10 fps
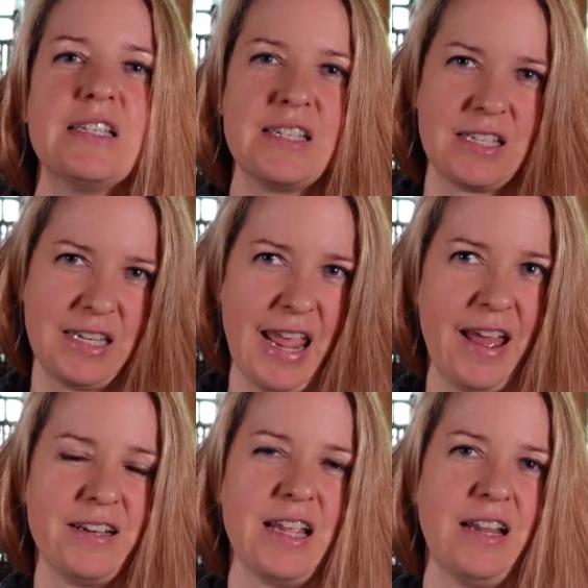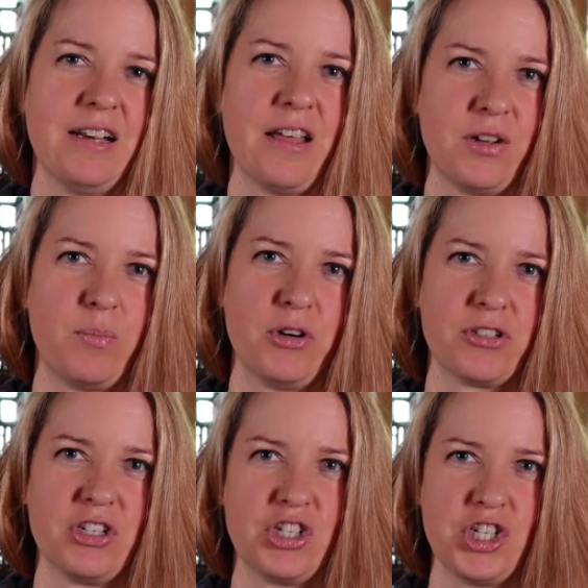stand in another
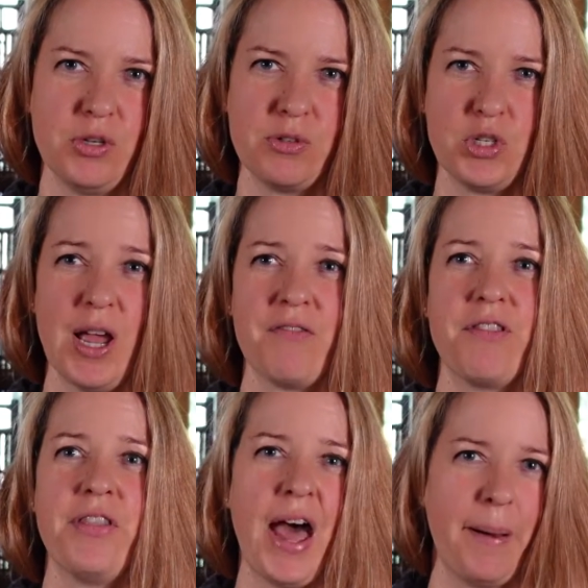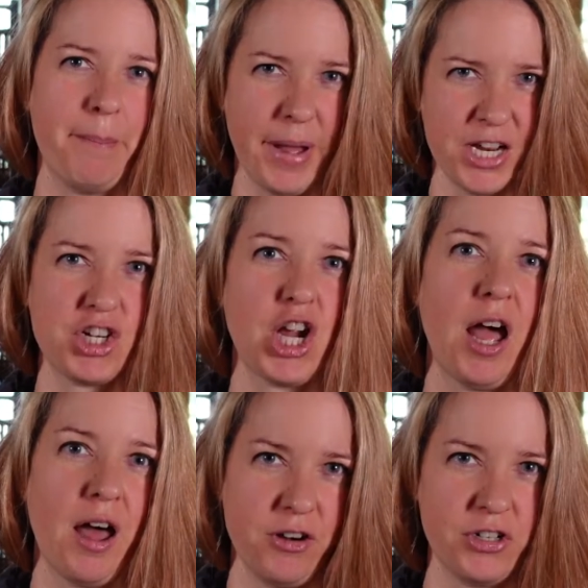person's shoes. You have that much
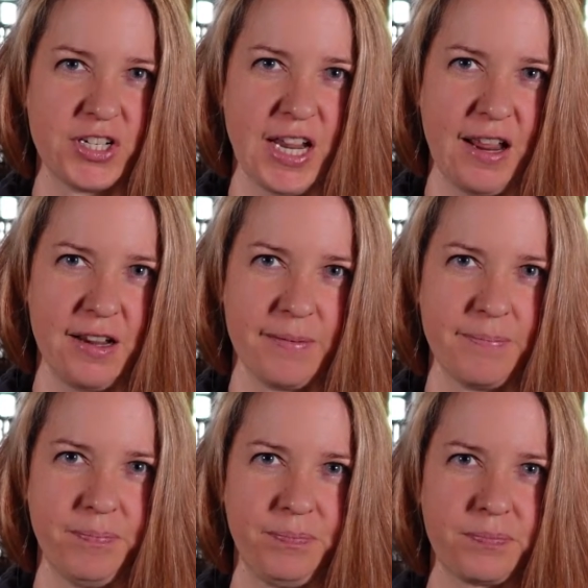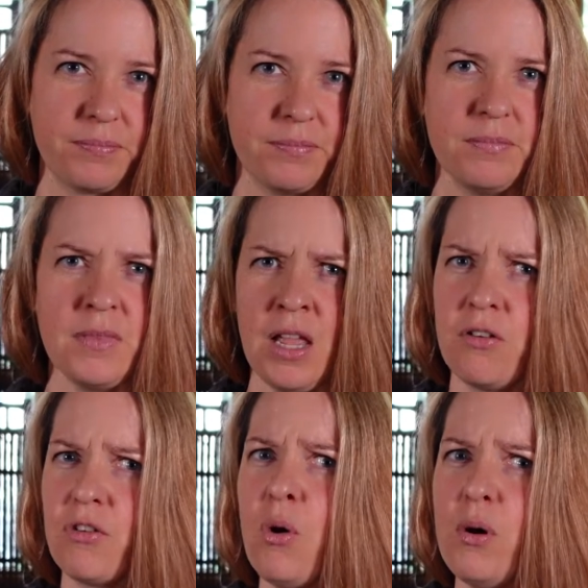understanding.
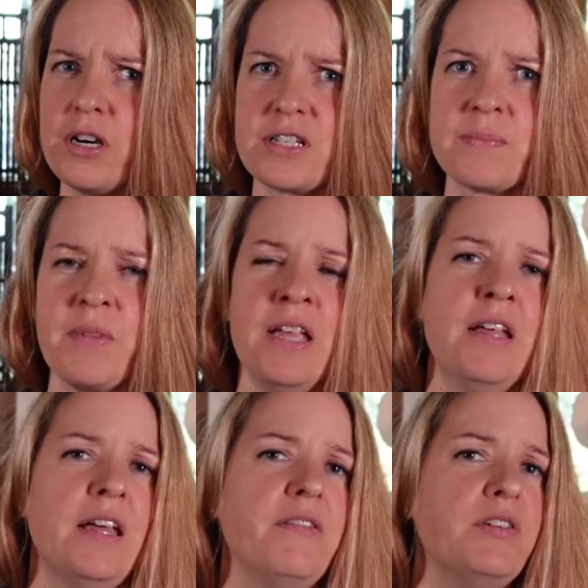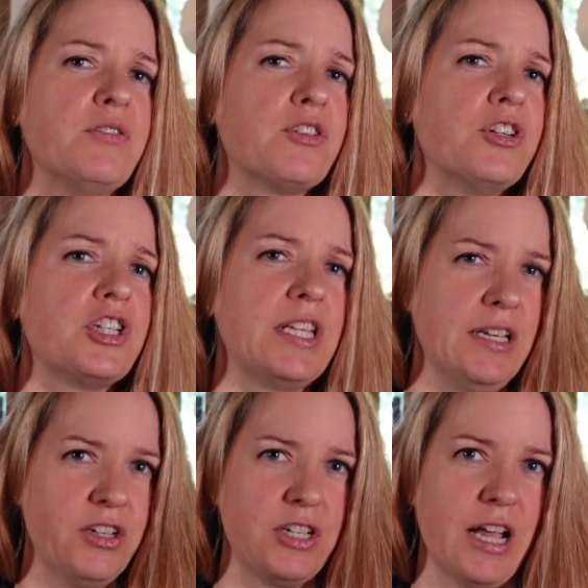Of course, if you search the
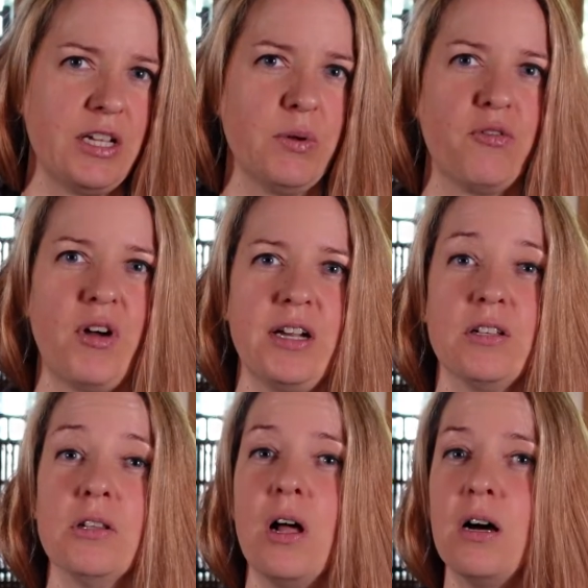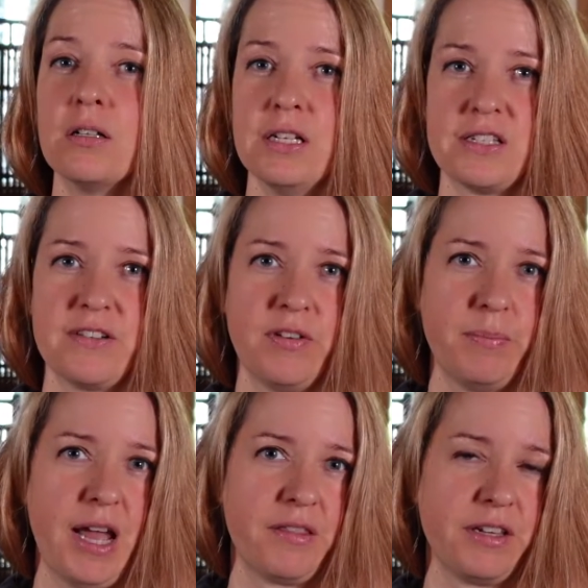internet, you will find a long list of
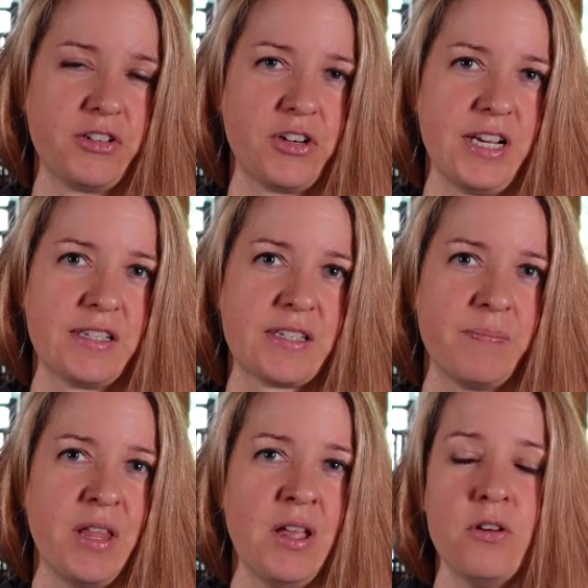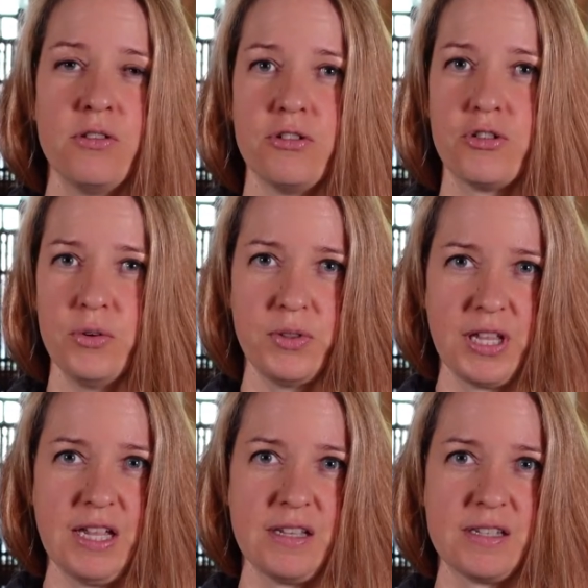empathic traits. The truth
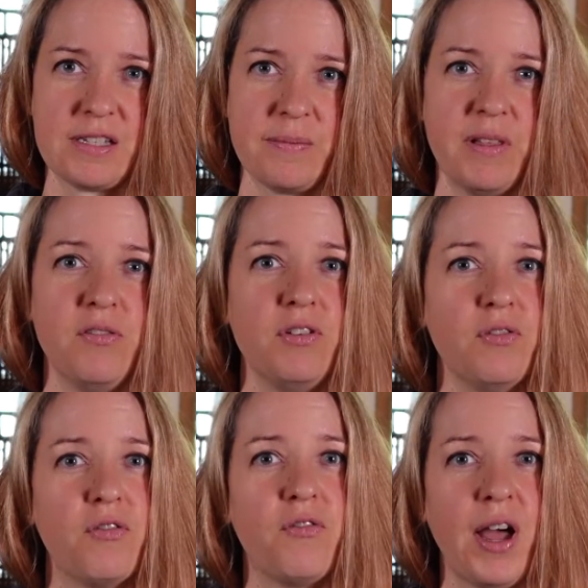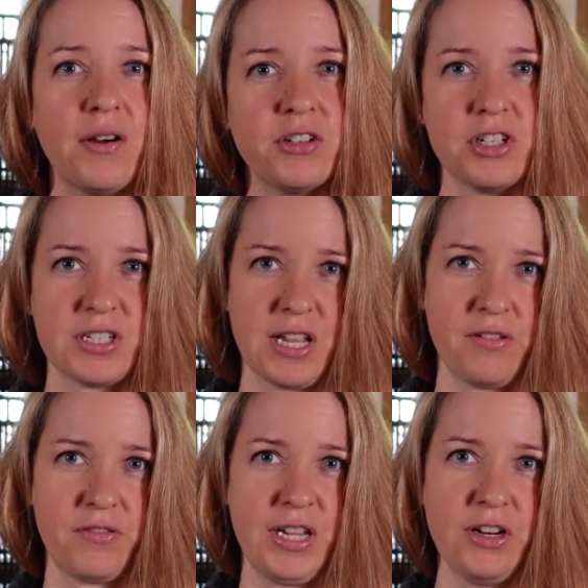is, if you found
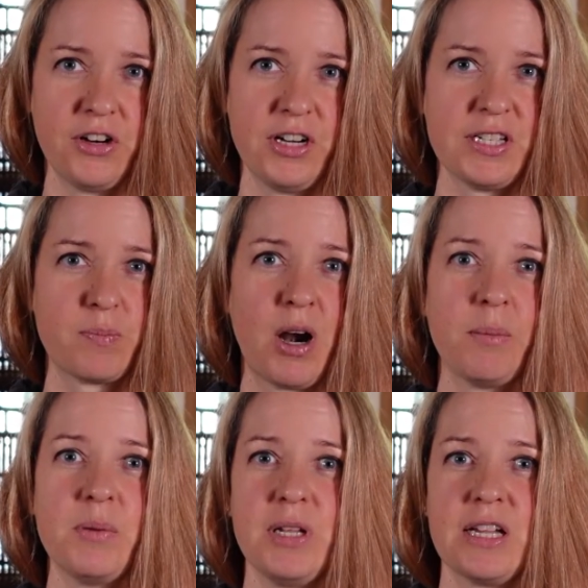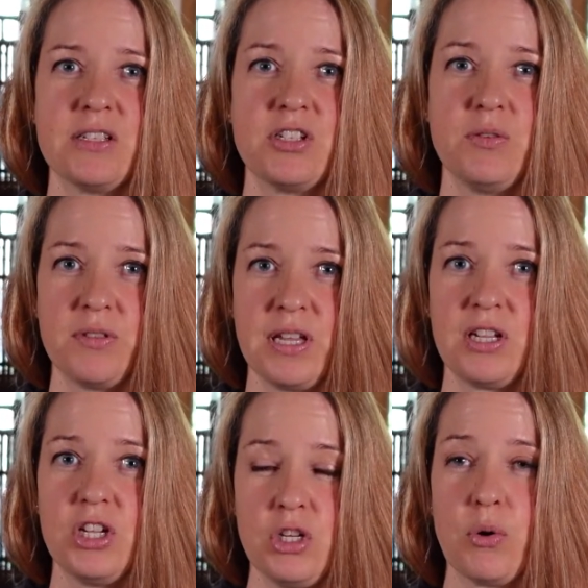yourself here, is probably because you
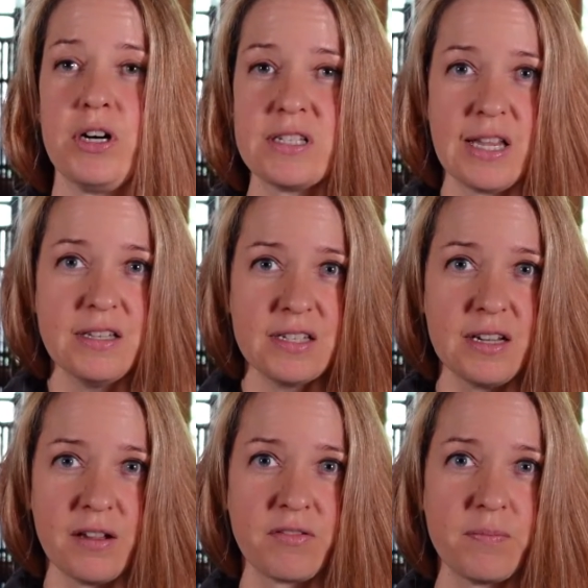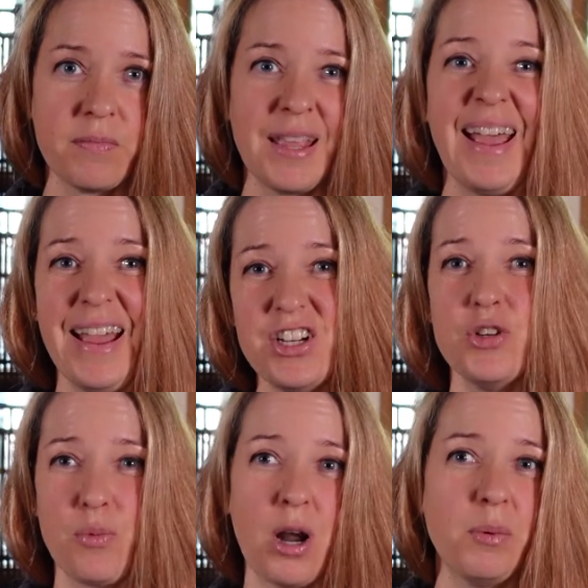think you're a sensitive, and
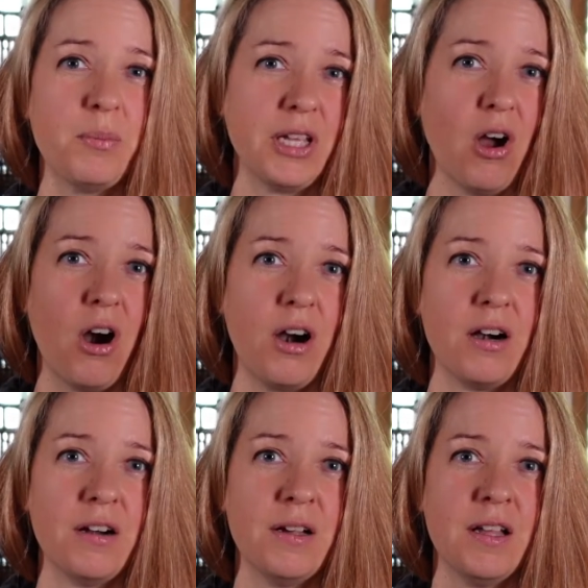you probably are.